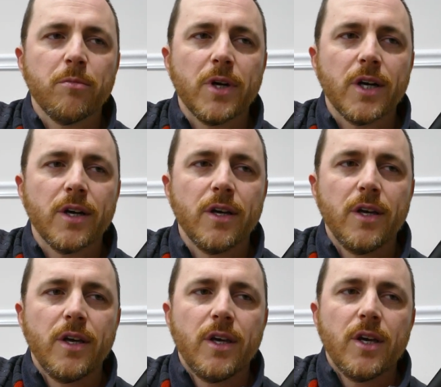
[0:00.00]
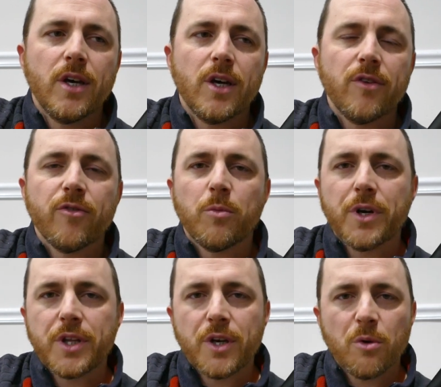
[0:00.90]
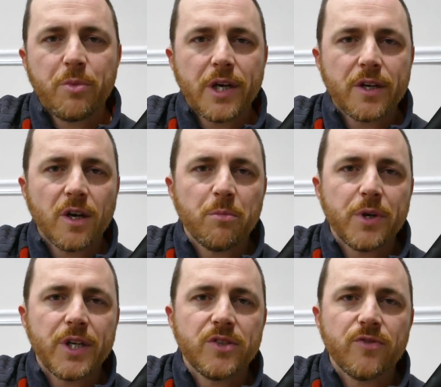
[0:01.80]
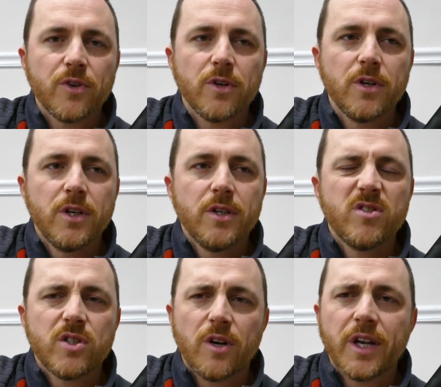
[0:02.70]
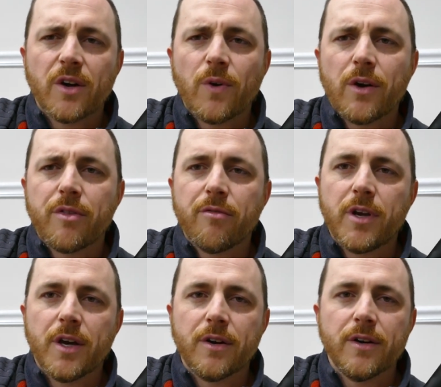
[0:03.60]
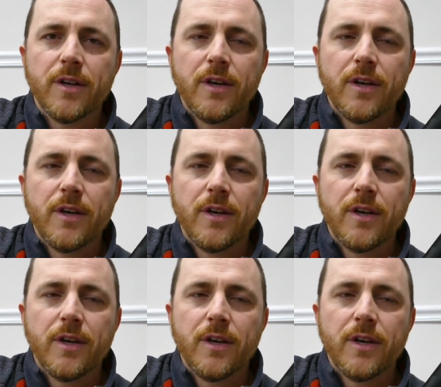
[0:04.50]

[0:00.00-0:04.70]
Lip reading: one of the European companies for starting at around $300.